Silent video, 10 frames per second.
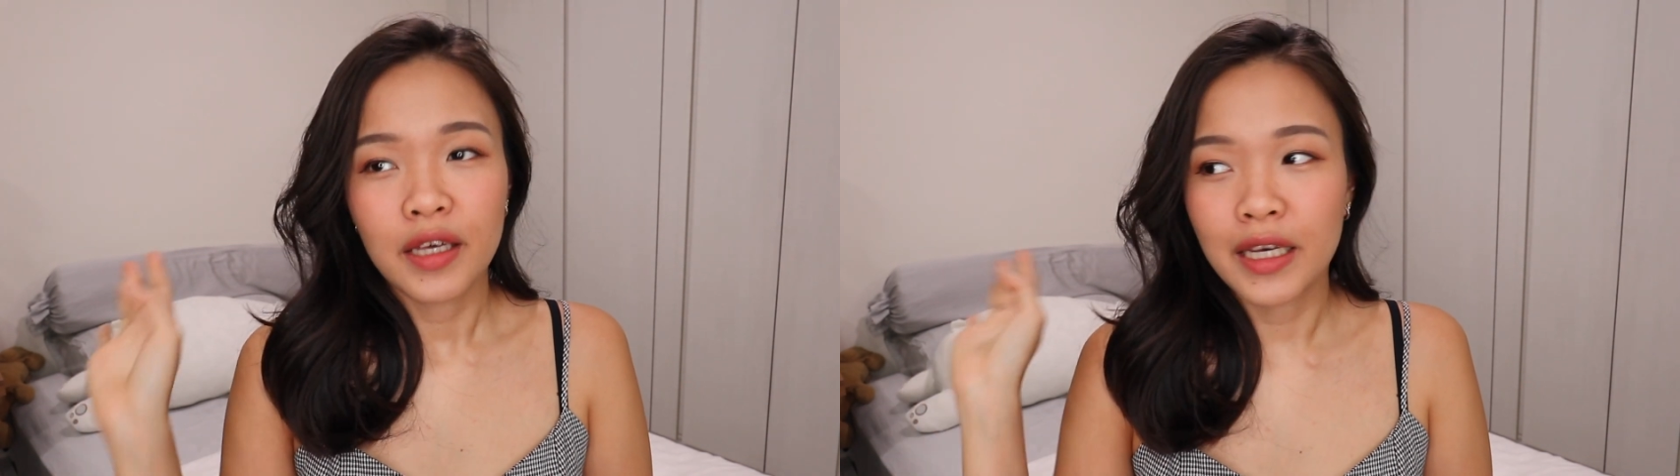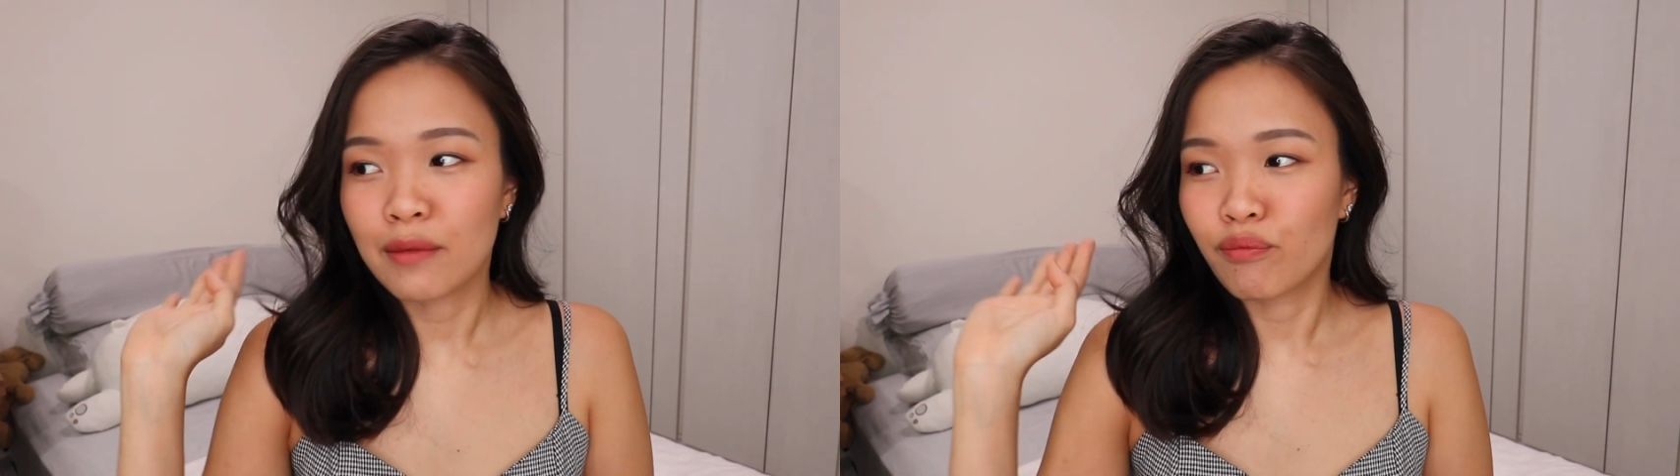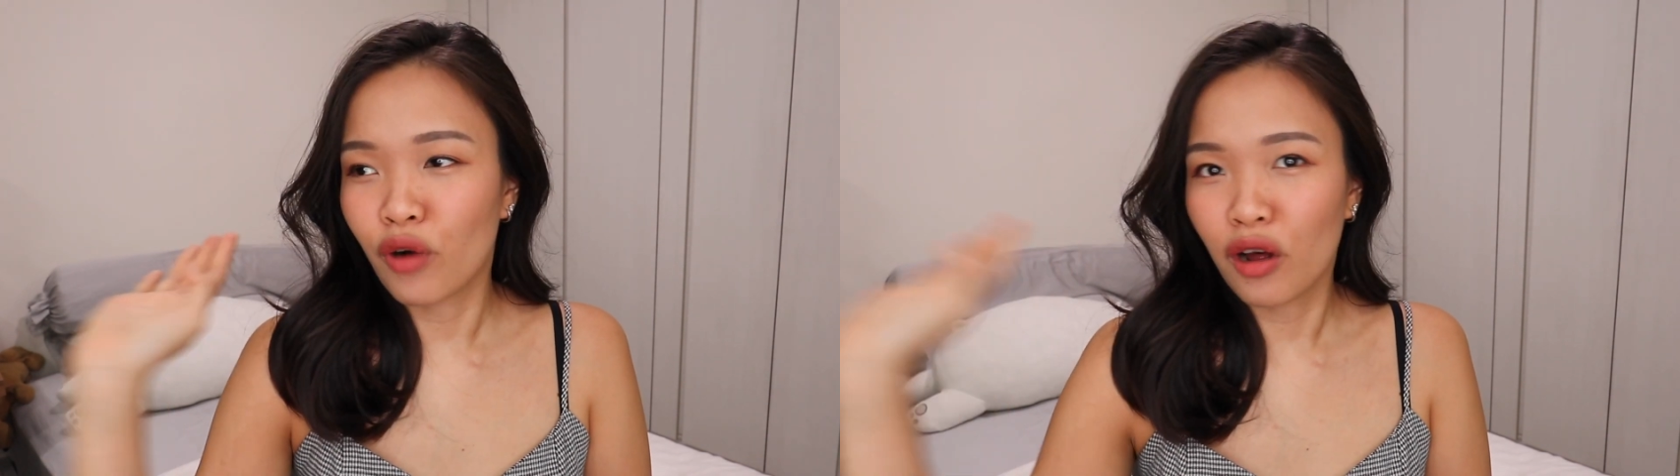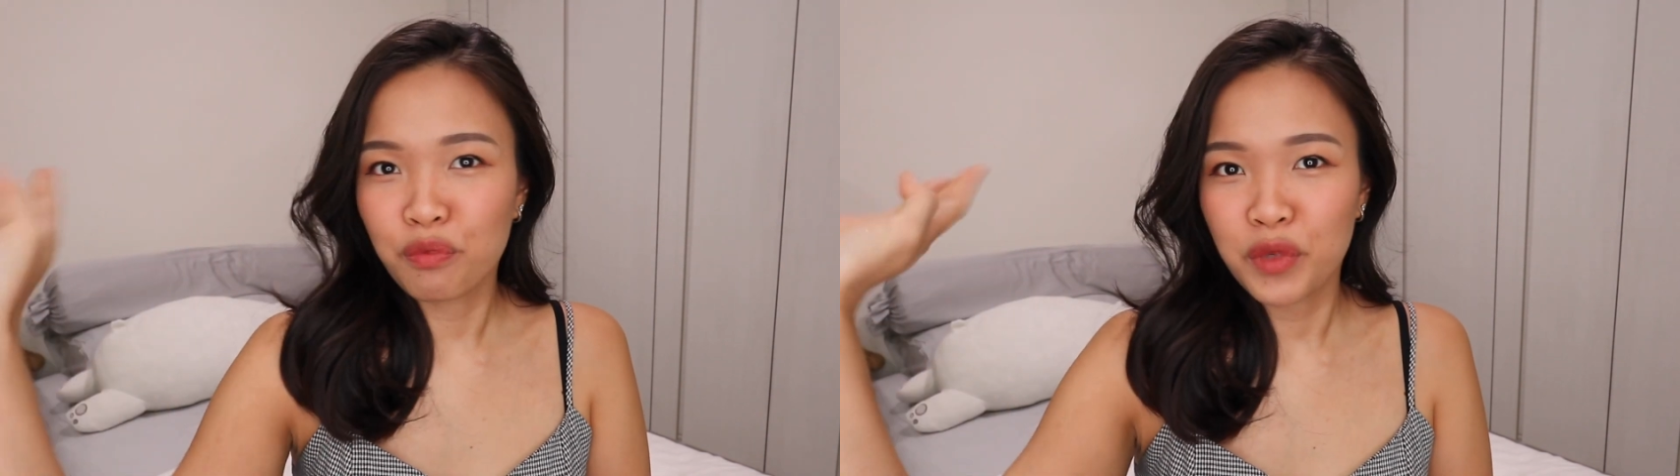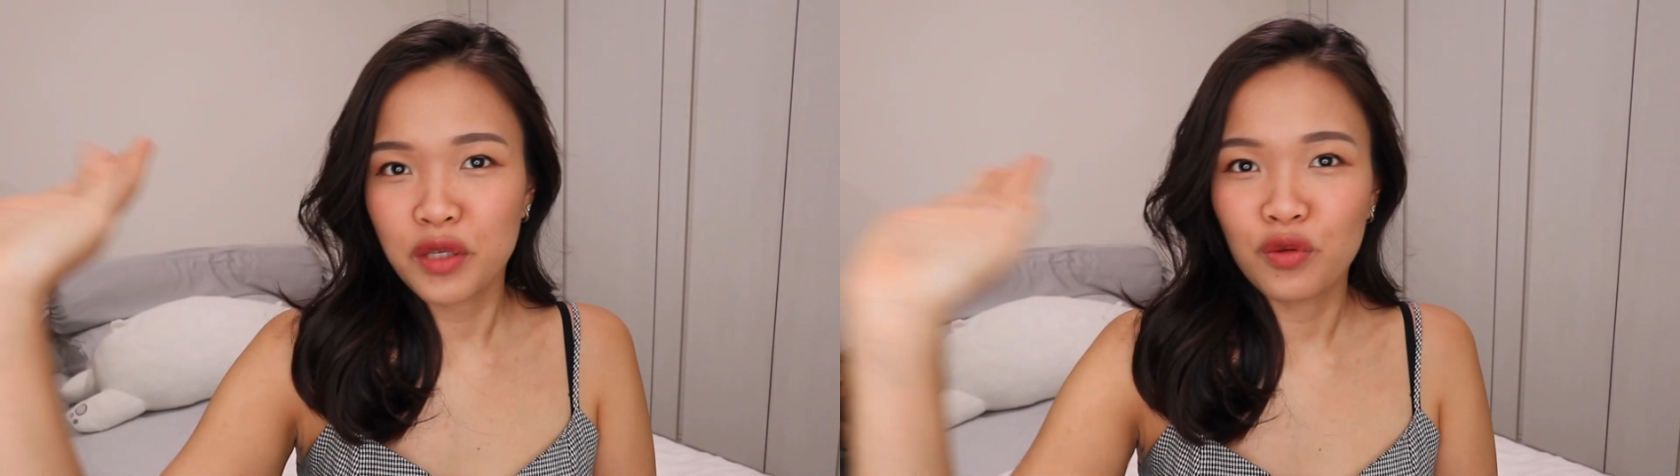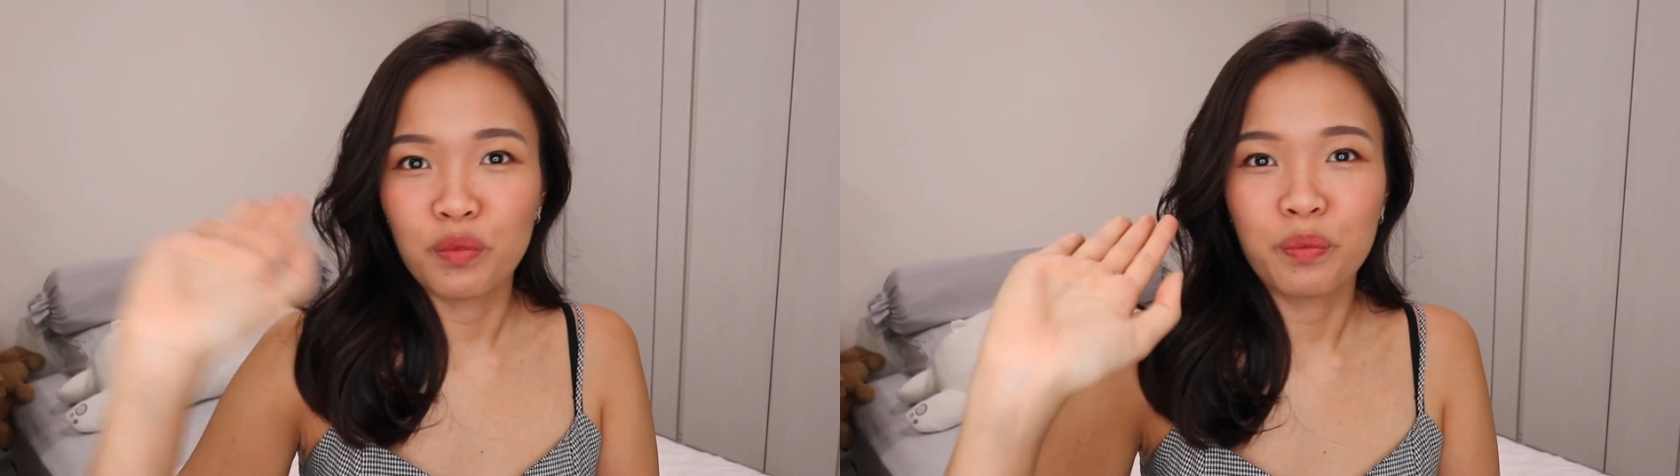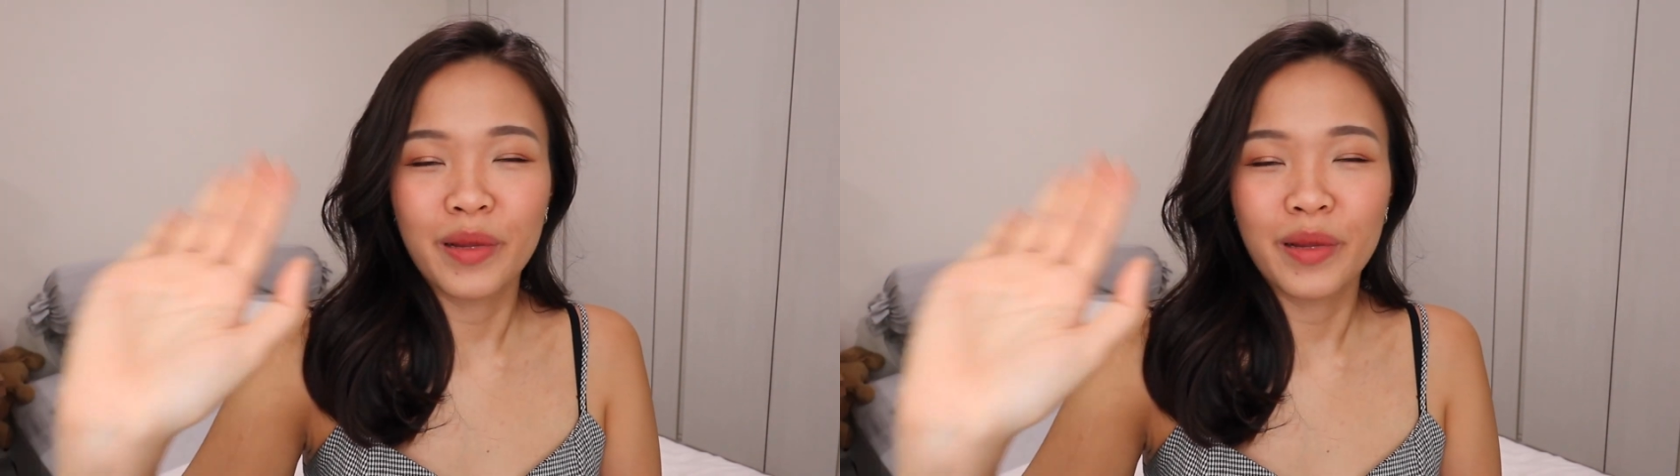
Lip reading: it brought me to